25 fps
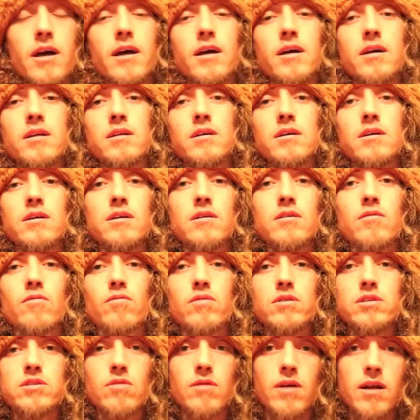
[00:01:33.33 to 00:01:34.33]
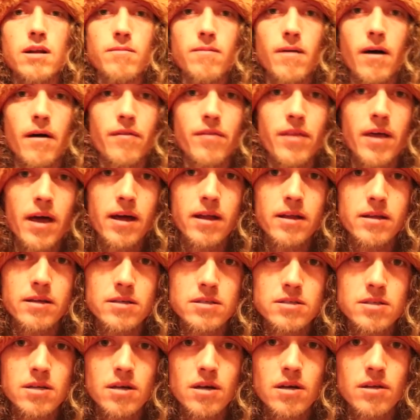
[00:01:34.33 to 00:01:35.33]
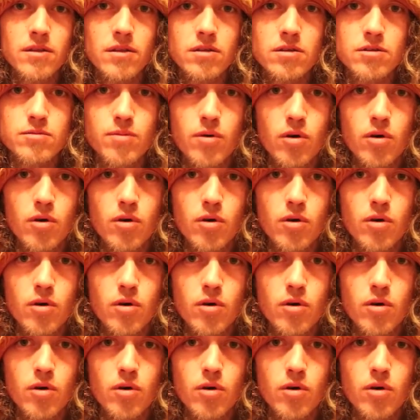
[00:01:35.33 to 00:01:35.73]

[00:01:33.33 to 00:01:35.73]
And what's great about that is there's